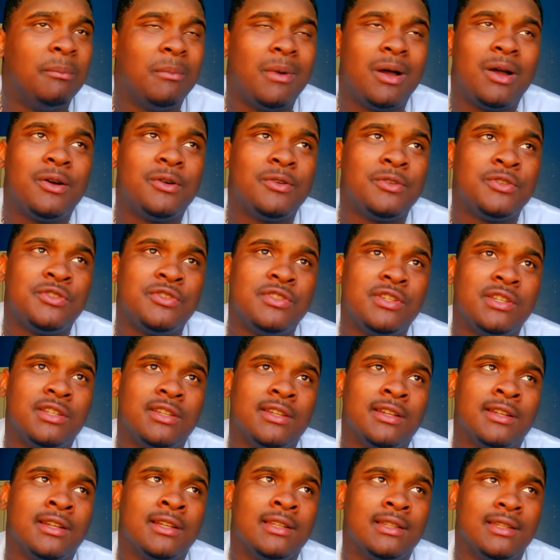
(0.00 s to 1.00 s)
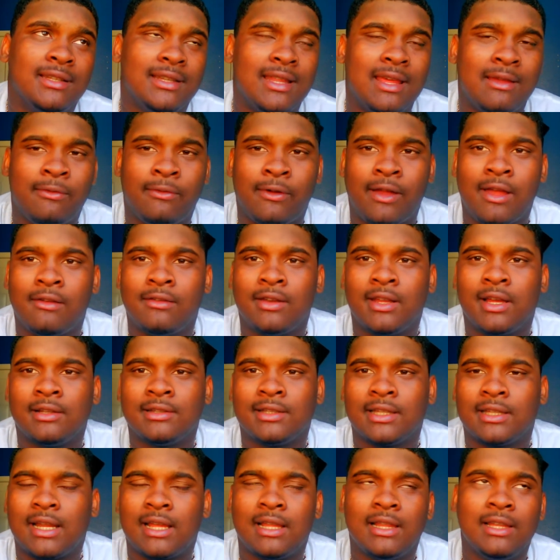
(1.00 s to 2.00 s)
my whole junior year, and then they found
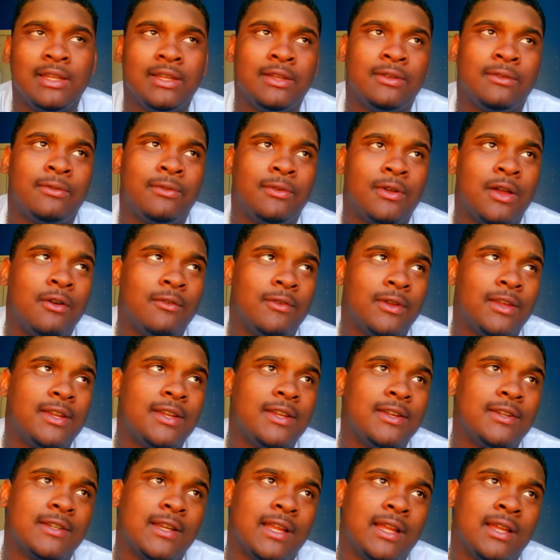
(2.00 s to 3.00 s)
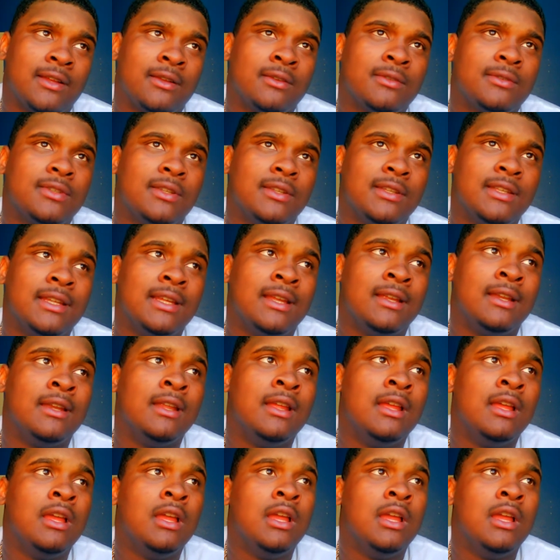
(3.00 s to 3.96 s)
out that I live over here now. So then